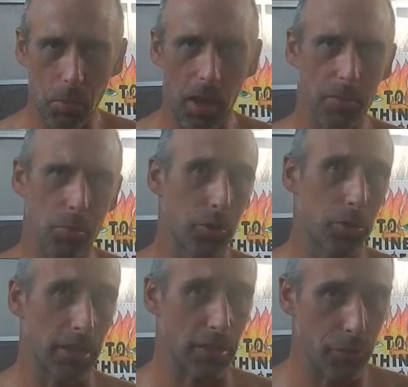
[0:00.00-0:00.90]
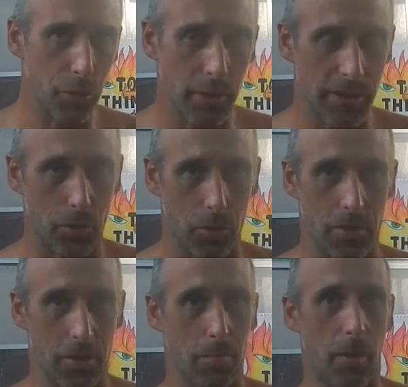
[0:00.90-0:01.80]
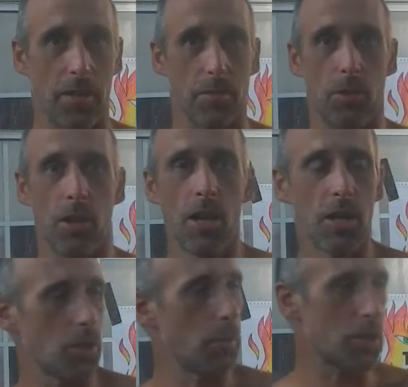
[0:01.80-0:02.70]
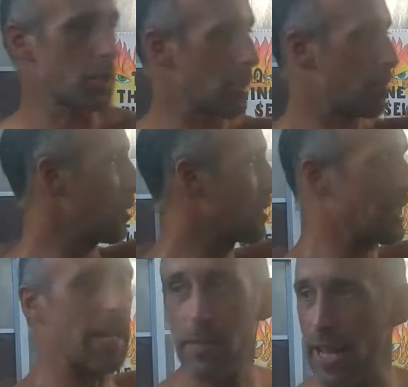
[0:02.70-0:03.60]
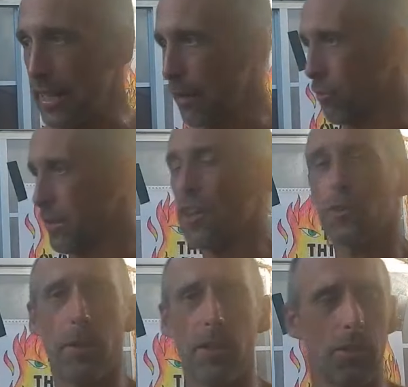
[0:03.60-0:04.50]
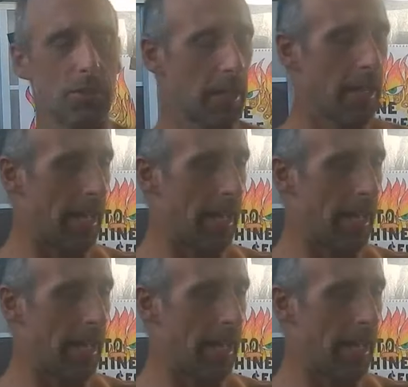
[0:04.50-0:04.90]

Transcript: possible using as few resources as possible. So I'm just going to build the same deck everyone else builds,